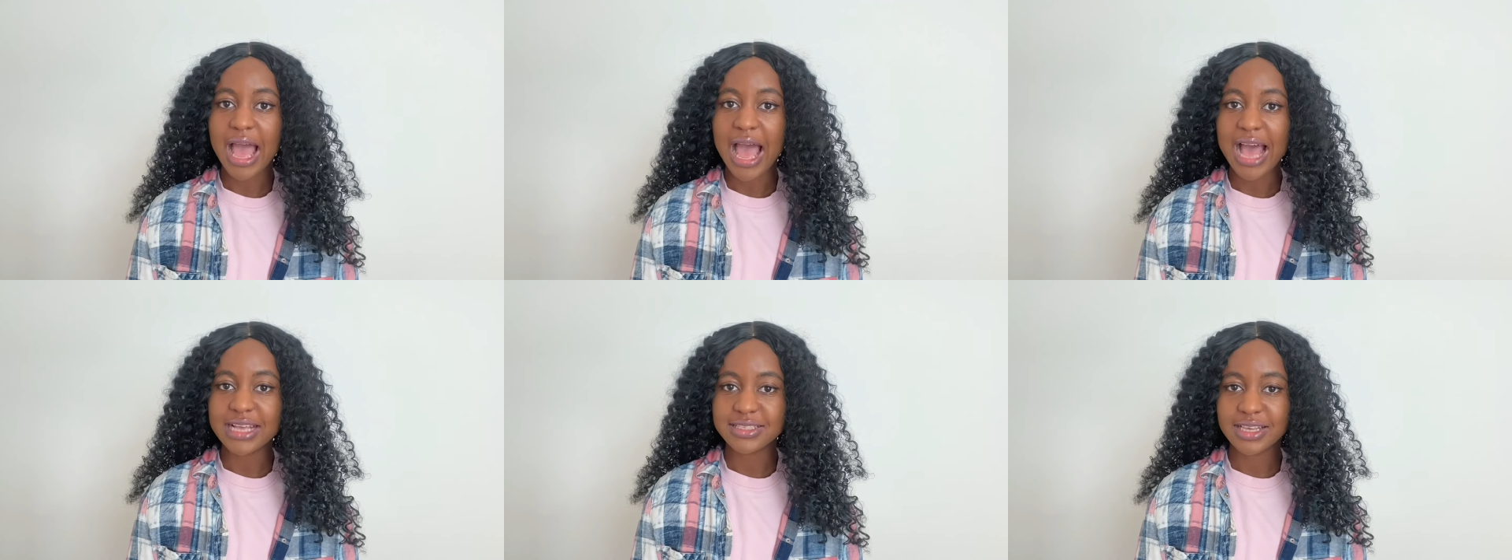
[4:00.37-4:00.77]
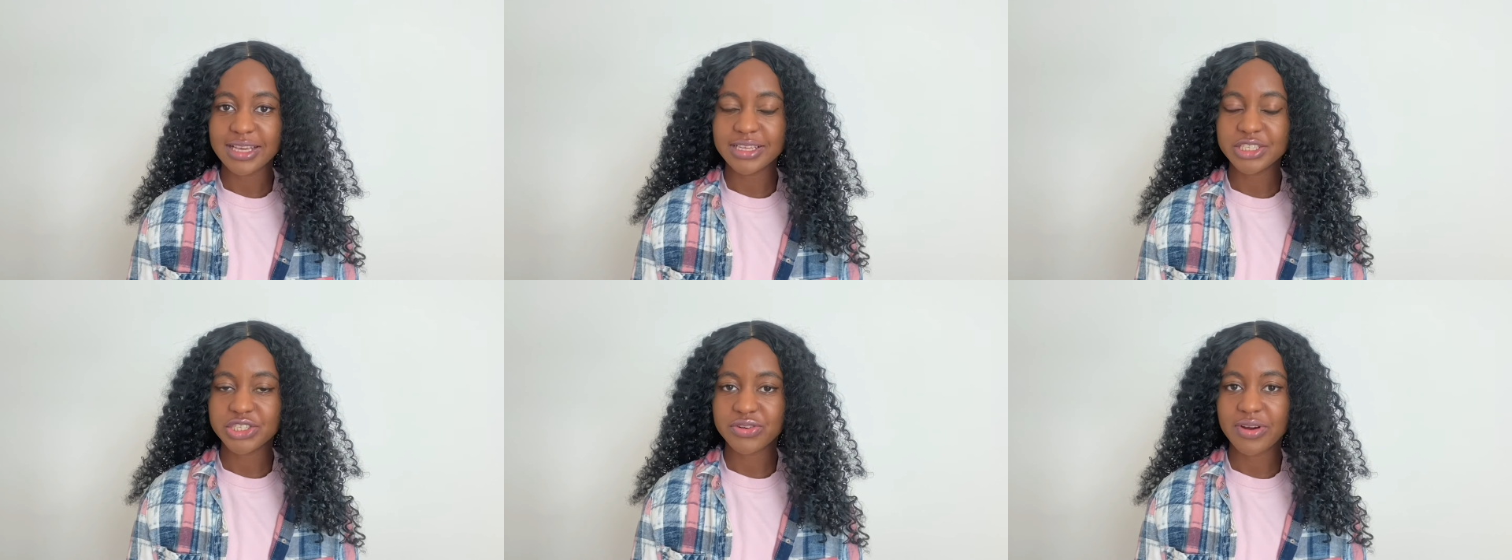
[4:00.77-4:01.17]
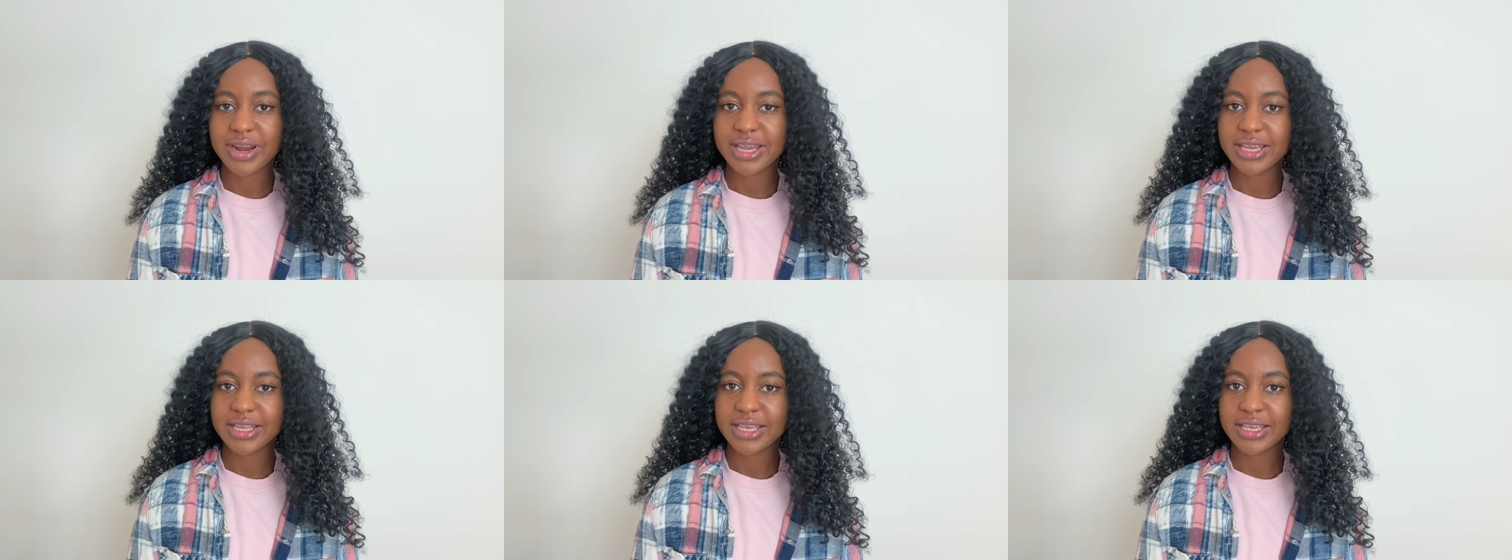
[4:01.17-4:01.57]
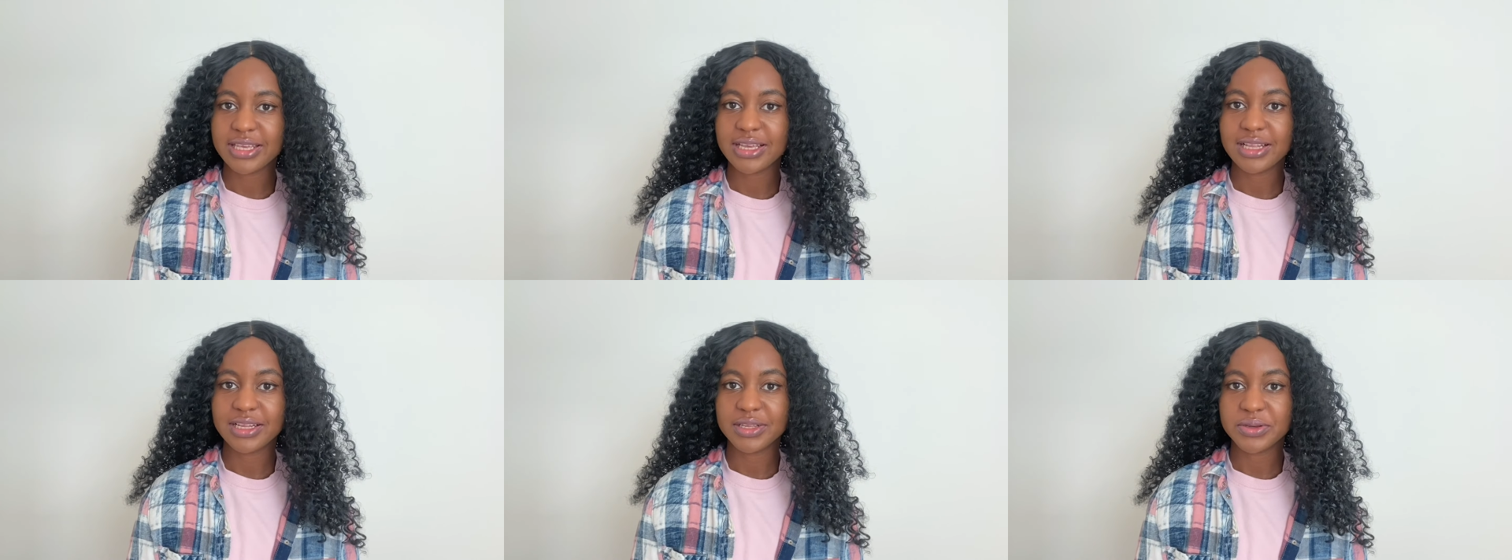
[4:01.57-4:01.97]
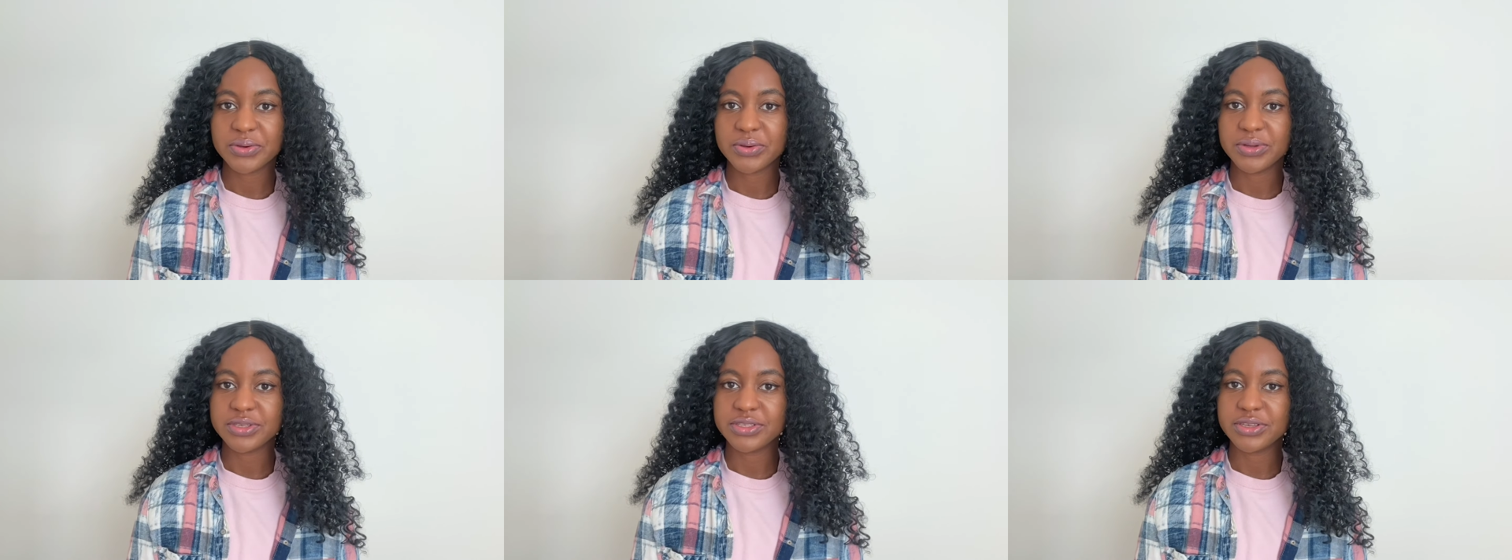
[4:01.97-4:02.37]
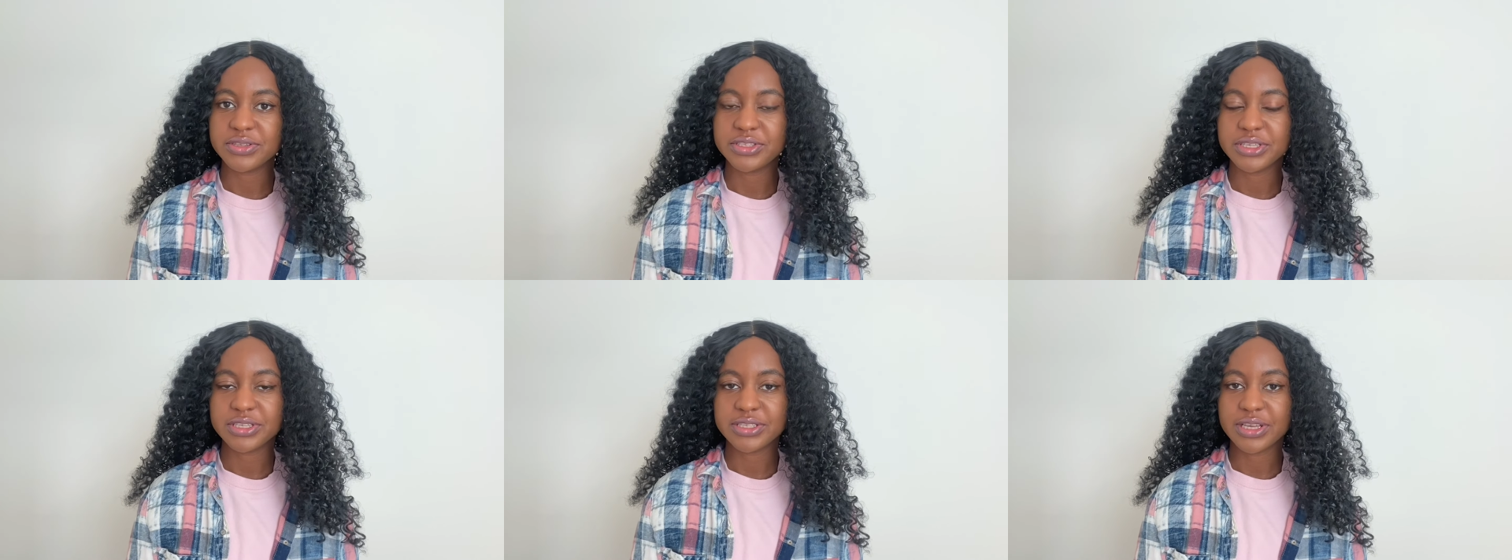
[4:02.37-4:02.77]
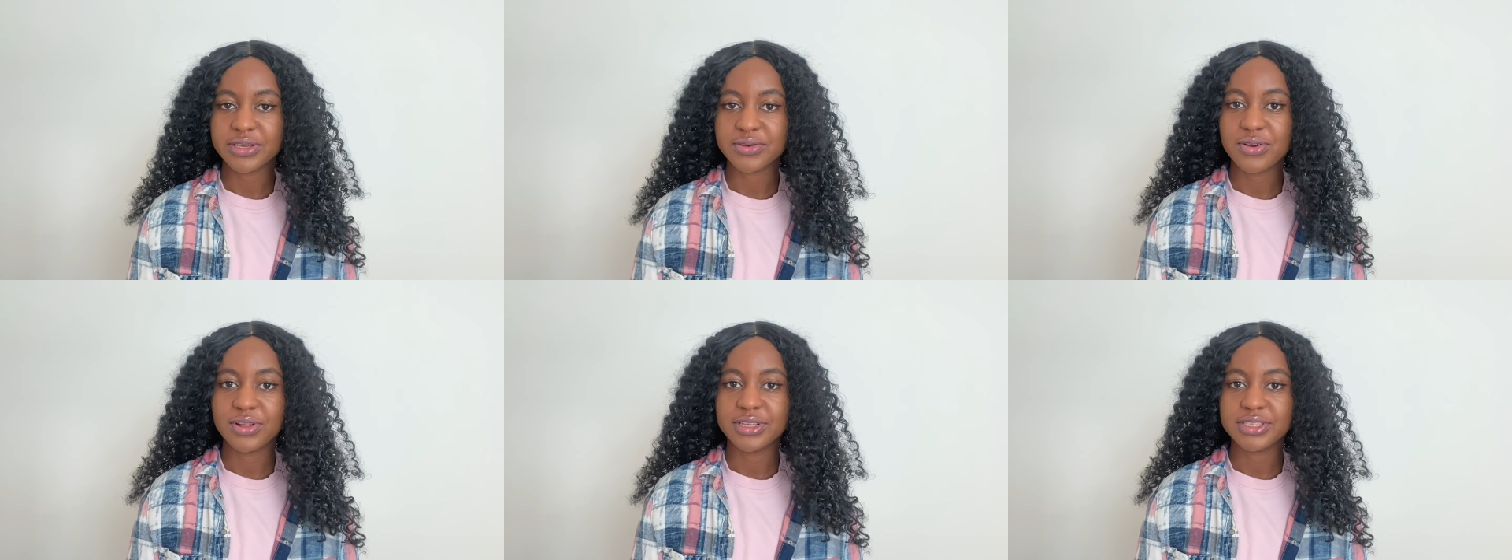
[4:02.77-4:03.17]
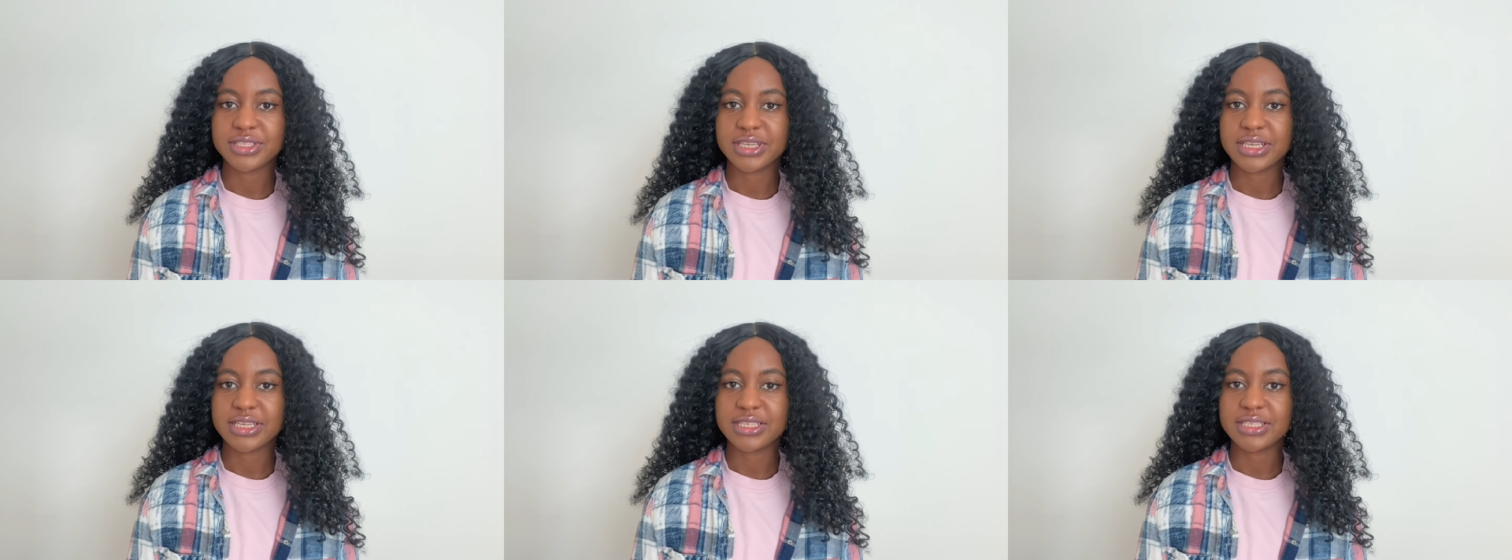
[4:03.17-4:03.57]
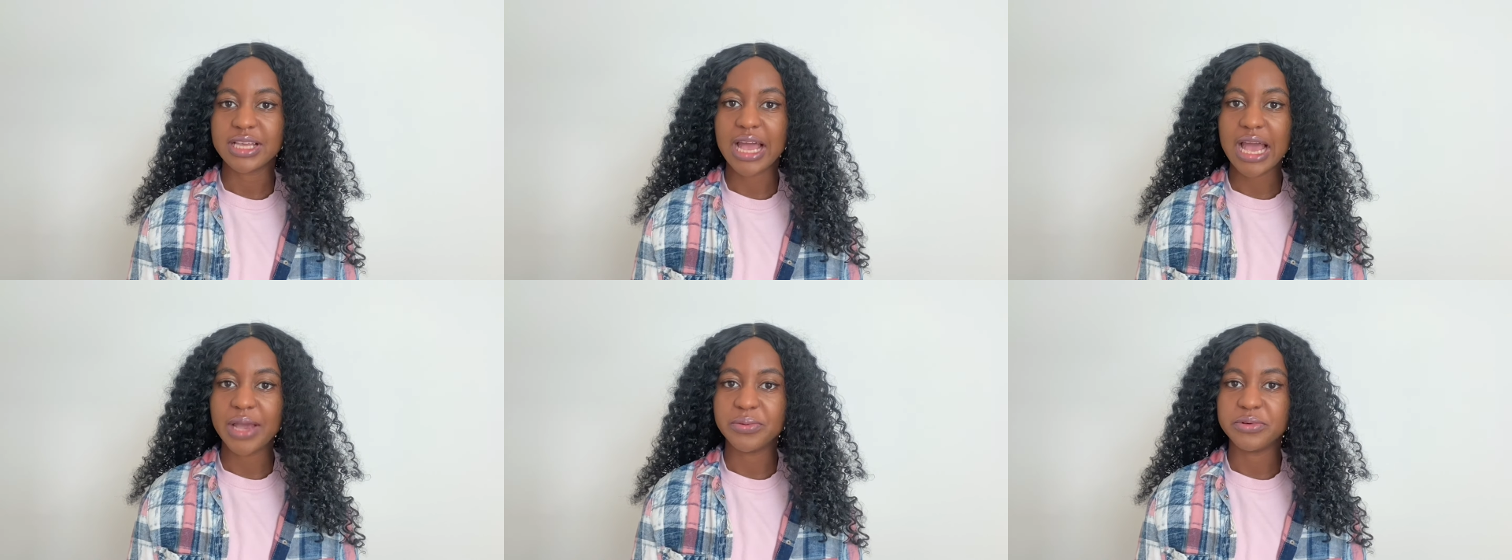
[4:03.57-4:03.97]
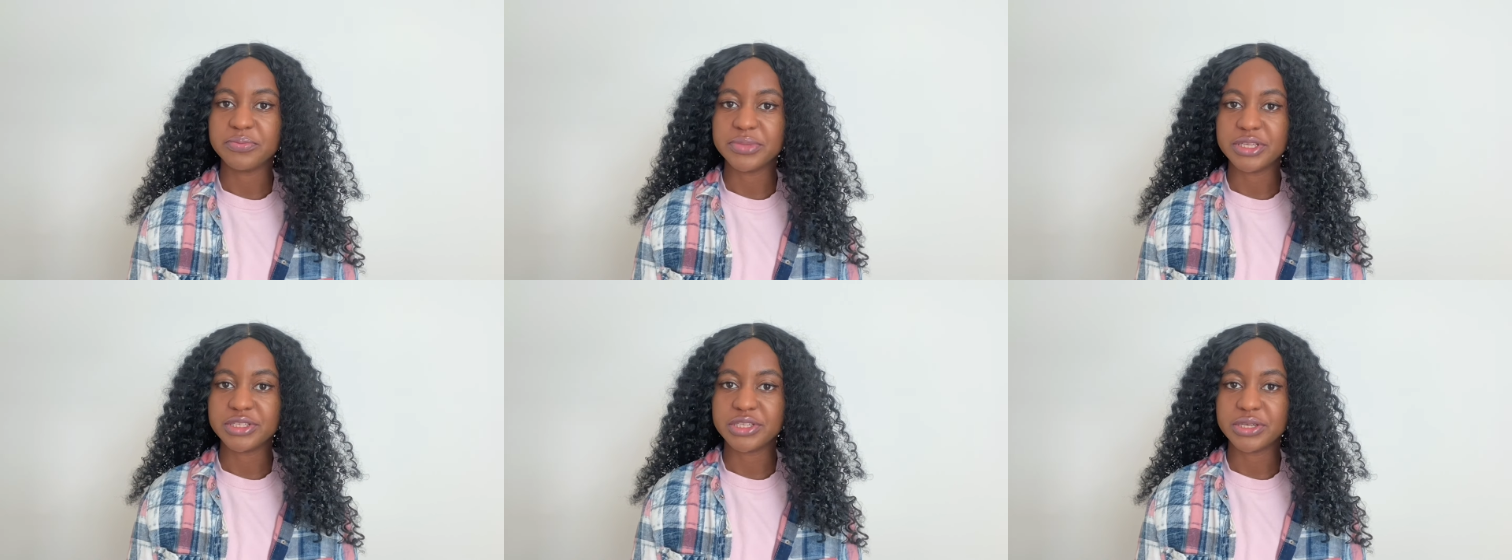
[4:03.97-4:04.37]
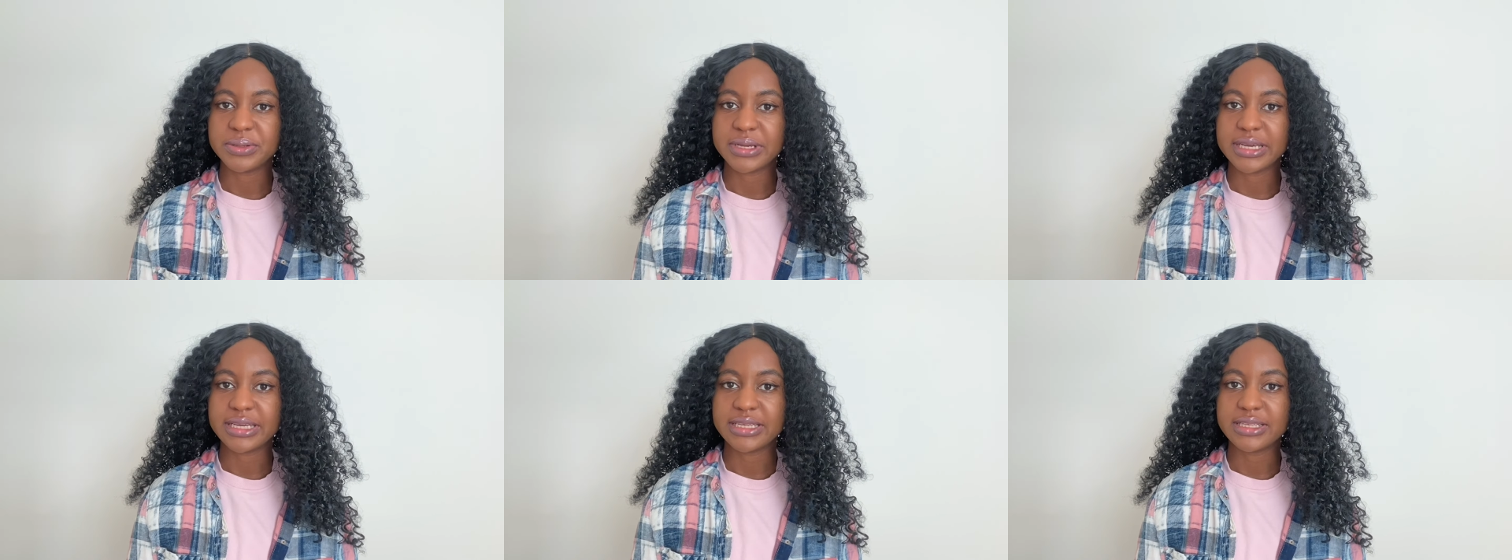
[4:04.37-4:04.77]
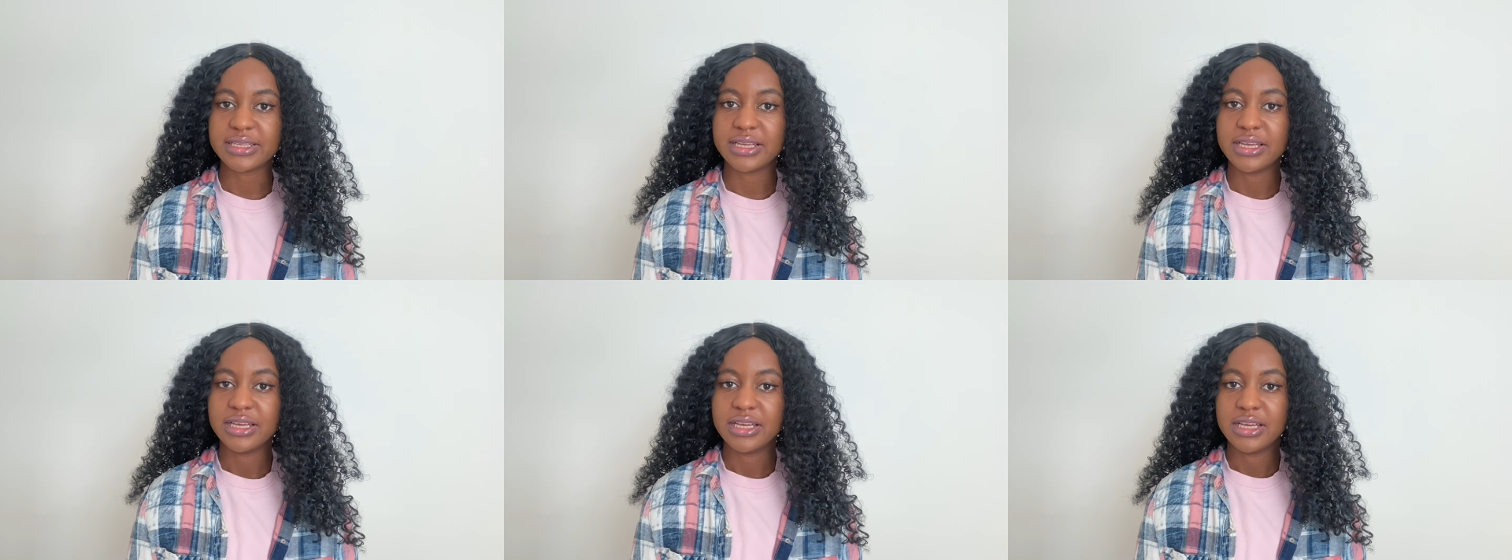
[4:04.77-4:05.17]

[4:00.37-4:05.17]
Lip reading: as a trainee clinical associate psychologist, I will be doing